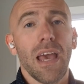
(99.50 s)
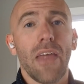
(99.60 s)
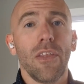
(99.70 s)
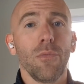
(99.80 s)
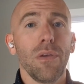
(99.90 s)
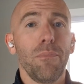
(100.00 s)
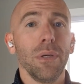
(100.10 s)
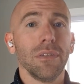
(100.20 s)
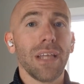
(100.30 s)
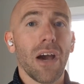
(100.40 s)
and then we
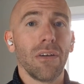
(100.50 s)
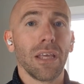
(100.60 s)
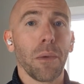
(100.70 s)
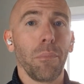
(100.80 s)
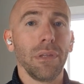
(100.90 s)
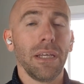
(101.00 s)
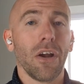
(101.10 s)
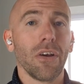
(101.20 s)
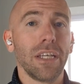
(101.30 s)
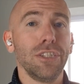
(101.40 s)
build out and complete
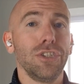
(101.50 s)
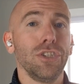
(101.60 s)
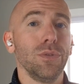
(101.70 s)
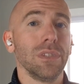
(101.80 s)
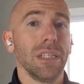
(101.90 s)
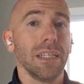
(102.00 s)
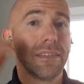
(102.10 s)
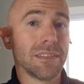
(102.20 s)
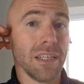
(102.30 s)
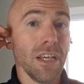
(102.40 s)
our issues
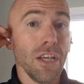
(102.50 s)
list.